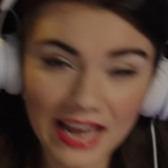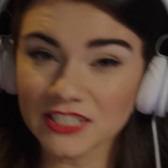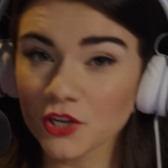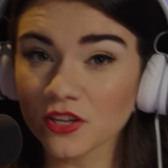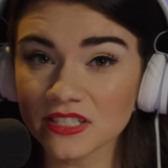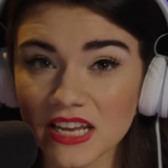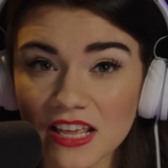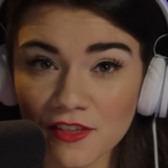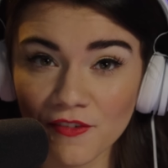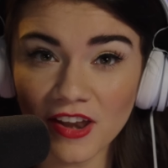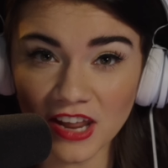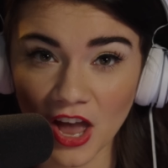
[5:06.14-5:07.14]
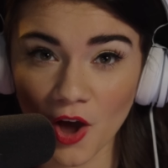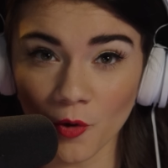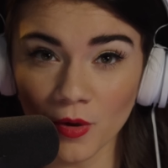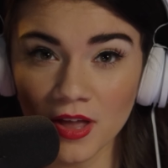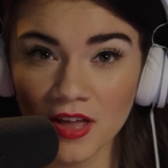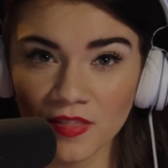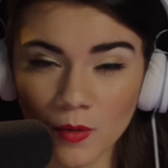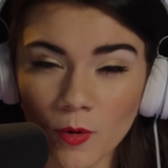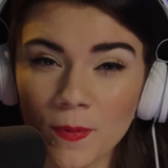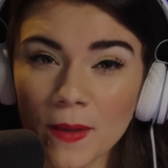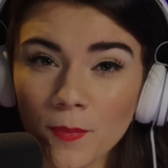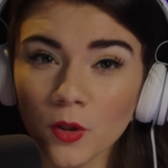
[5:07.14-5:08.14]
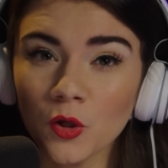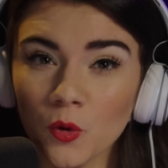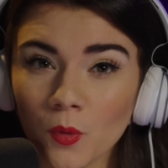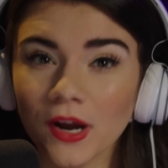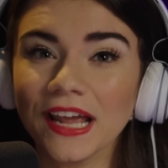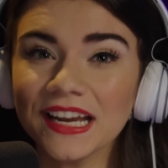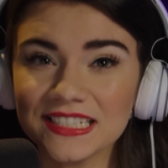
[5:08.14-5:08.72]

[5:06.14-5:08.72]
And as you can see in the video, there were people who were in